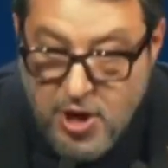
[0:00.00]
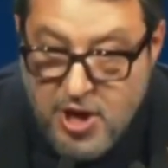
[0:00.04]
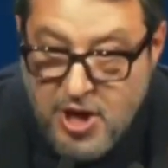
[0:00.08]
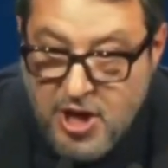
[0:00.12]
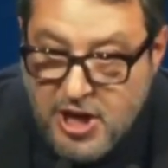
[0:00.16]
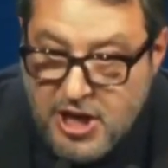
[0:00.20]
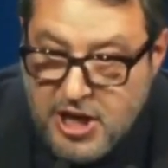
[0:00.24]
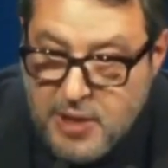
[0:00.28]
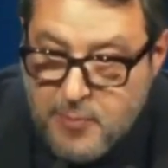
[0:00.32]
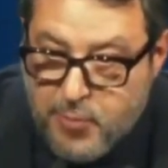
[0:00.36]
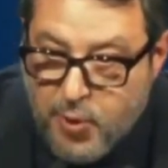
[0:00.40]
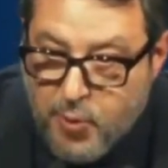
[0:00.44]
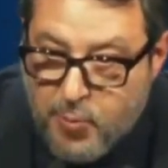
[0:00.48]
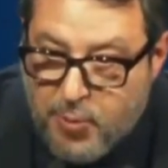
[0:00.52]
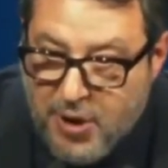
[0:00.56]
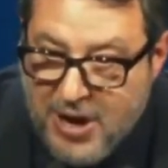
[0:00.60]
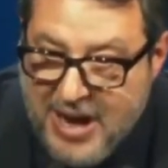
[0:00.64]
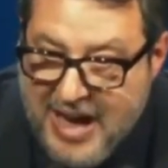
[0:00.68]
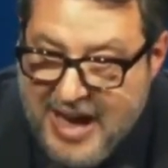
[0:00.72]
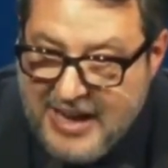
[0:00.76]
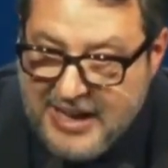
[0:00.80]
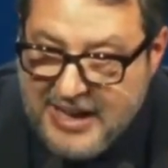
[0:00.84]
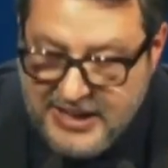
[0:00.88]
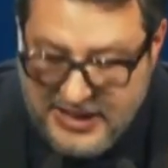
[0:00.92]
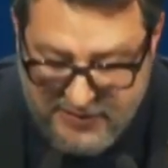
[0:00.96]
The
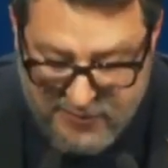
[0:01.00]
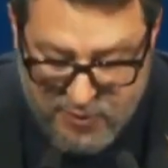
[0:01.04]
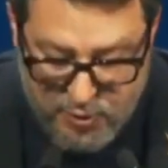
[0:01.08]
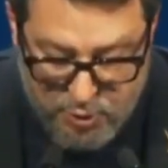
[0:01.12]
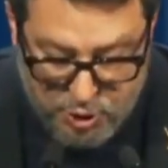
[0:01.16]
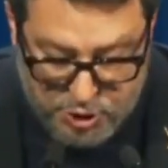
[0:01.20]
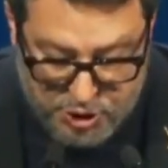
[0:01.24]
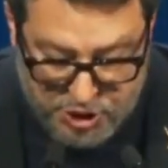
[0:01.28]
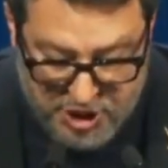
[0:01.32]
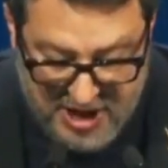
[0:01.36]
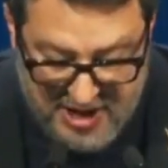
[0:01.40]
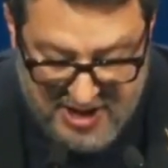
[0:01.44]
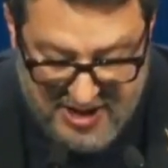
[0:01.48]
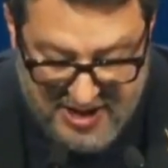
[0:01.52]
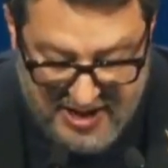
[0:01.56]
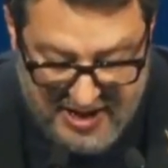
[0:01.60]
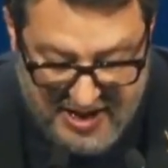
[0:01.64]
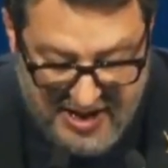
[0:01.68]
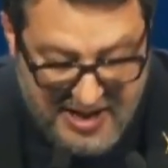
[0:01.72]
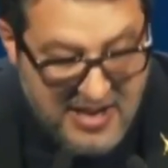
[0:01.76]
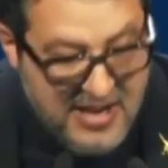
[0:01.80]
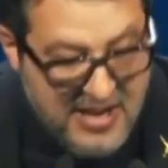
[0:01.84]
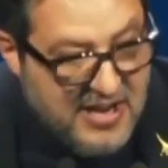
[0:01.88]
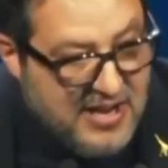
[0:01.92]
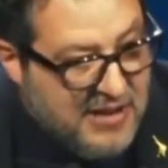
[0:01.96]
popular must choose
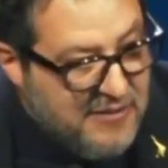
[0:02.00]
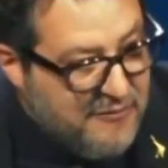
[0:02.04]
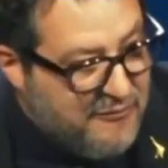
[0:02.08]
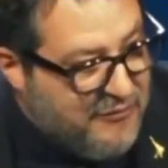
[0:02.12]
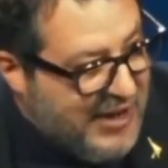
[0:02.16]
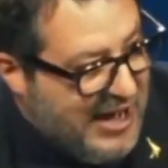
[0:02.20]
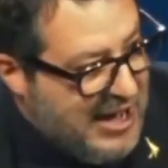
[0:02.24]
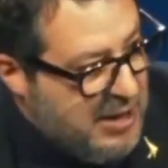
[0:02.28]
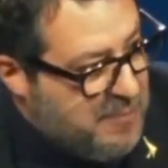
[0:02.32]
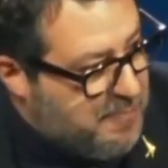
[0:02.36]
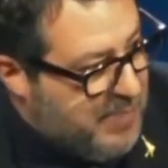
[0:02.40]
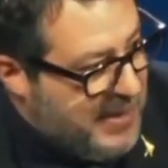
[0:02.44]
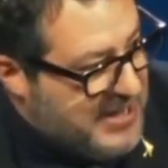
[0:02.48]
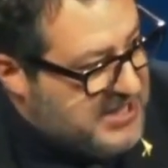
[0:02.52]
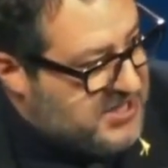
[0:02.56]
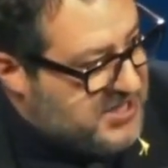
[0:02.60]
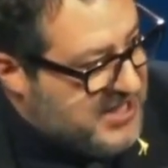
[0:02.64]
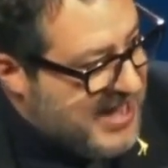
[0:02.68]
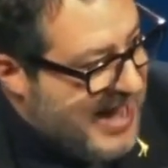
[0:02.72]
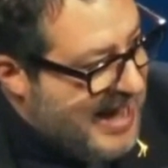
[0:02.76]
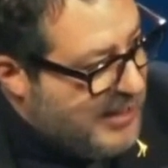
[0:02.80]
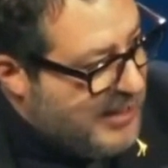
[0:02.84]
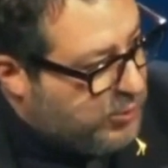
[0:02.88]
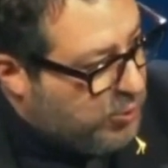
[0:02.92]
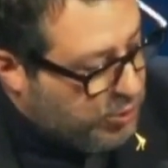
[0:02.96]
between Soros'
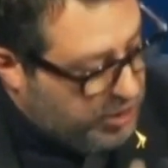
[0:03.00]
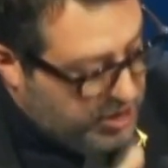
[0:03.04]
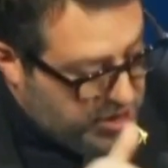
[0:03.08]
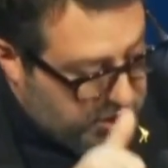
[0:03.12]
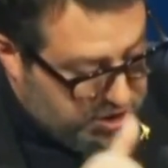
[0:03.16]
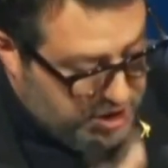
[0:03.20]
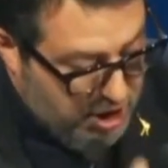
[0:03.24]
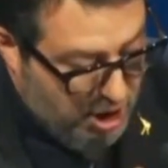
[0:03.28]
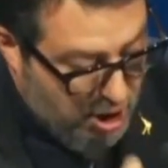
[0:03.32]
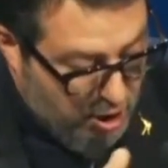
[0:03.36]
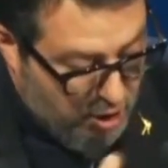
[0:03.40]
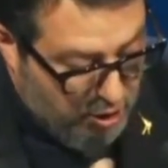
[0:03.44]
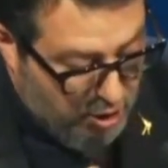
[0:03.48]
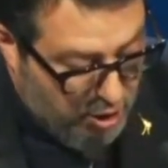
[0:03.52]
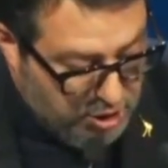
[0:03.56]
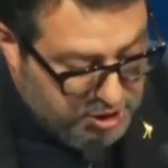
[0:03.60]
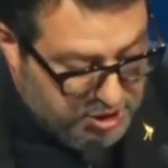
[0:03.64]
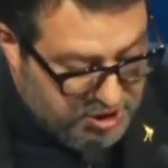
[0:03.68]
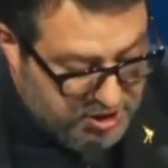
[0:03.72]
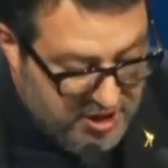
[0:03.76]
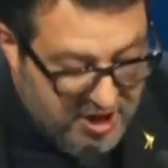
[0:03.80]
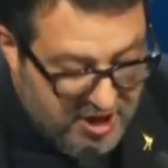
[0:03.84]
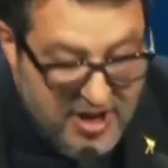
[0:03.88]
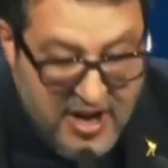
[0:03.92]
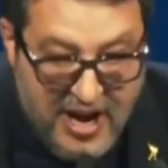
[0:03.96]
past and Elon
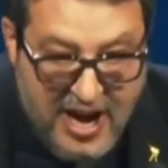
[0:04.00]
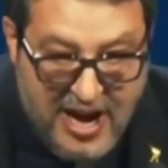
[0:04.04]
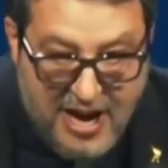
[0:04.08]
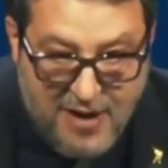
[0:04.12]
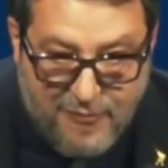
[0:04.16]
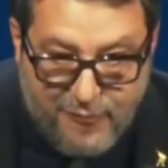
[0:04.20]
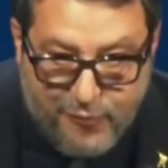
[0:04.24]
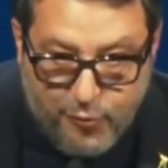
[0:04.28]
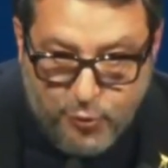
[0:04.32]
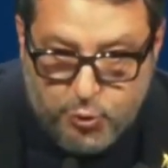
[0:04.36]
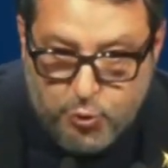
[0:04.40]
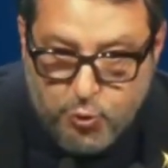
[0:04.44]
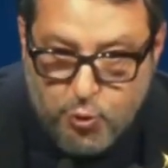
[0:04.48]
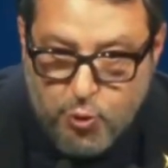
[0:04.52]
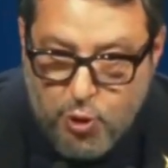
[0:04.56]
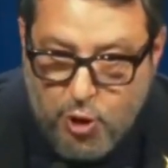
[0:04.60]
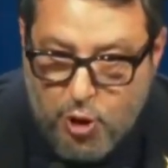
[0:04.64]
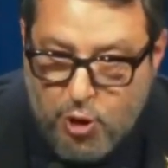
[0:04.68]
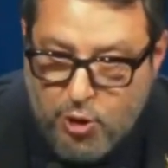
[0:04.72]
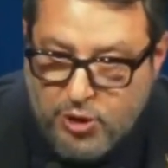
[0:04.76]
Musk's future.